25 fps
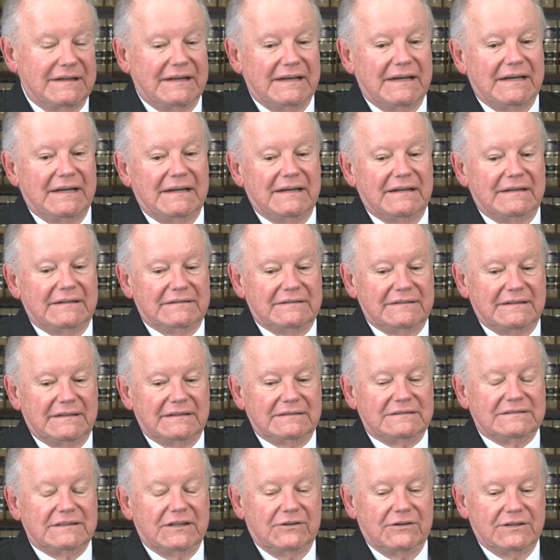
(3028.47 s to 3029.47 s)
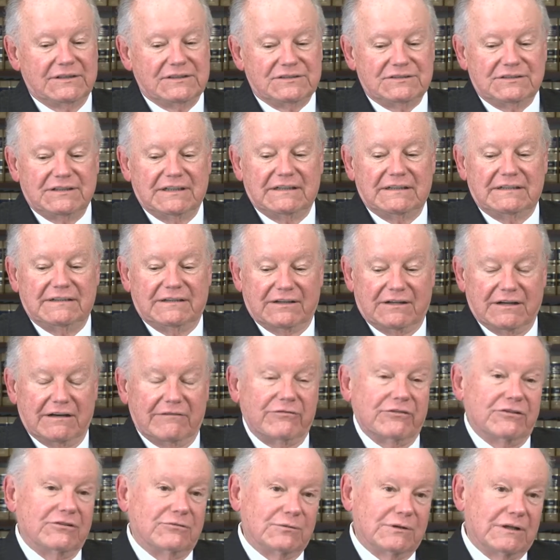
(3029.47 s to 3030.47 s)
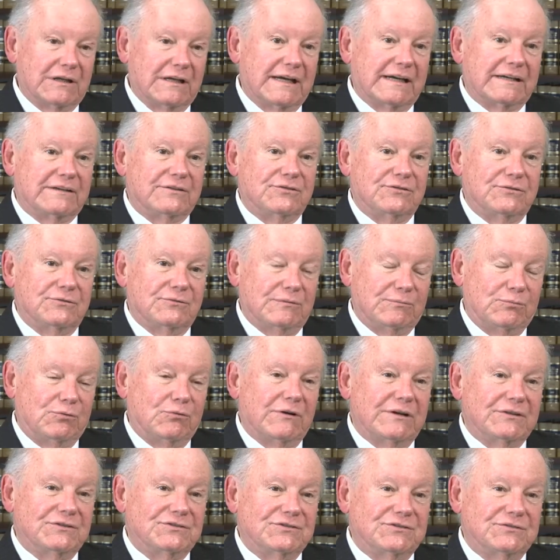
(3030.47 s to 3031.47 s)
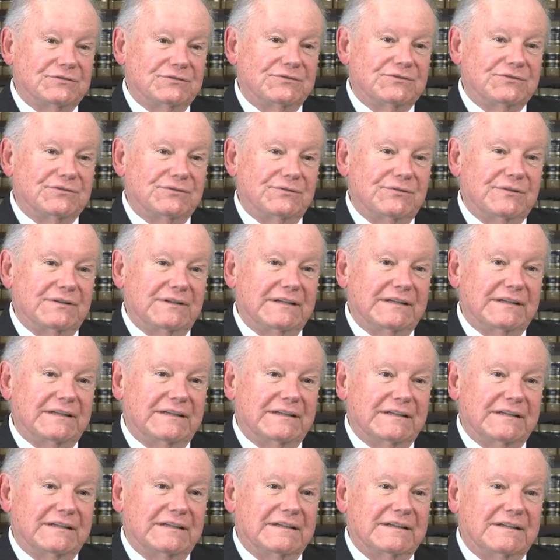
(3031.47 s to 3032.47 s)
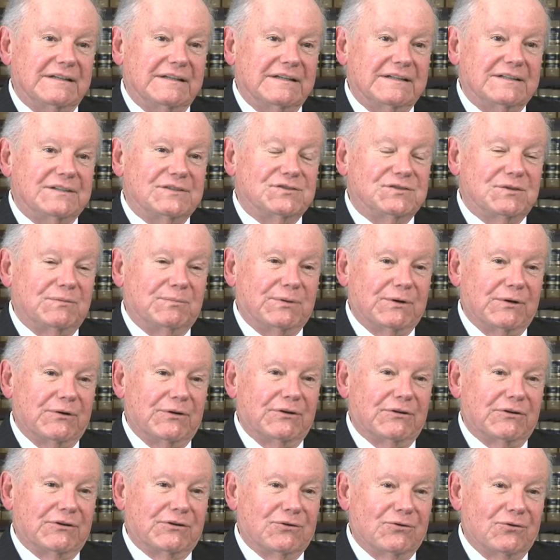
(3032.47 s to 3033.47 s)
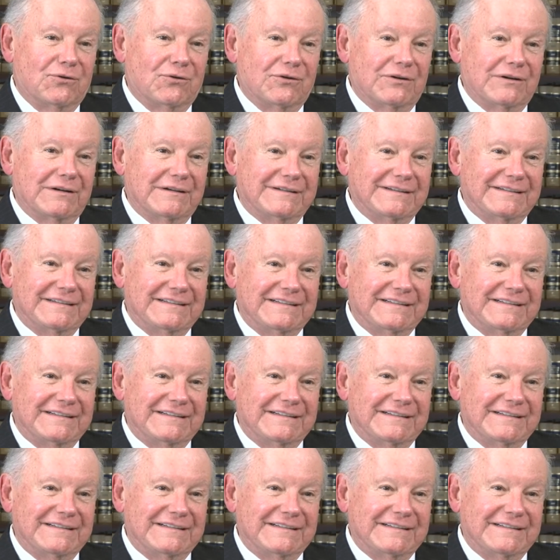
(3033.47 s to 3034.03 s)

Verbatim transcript: And, and uh, Terry said, The governor would like to appoint you to the Superior Court